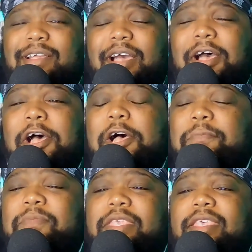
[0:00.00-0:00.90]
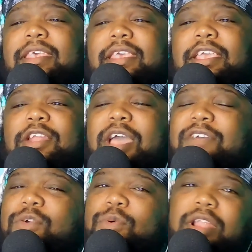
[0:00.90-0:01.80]

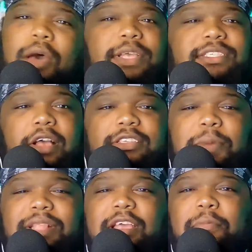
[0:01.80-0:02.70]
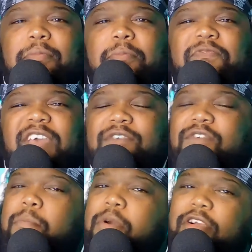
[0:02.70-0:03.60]
Everyone always talks about their
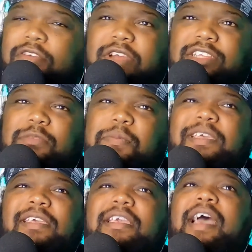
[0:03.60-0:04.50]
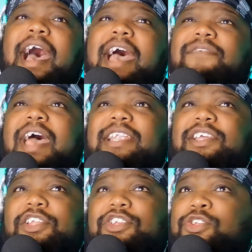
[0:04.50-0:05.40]
favorite burger recipe. I have had
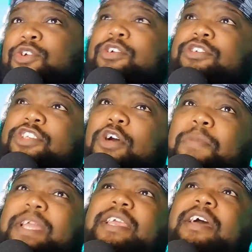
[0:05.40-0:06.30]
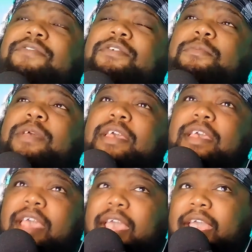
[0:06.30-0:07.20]
to endure so many of them,
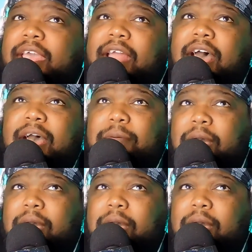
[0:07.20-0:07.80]
and I'm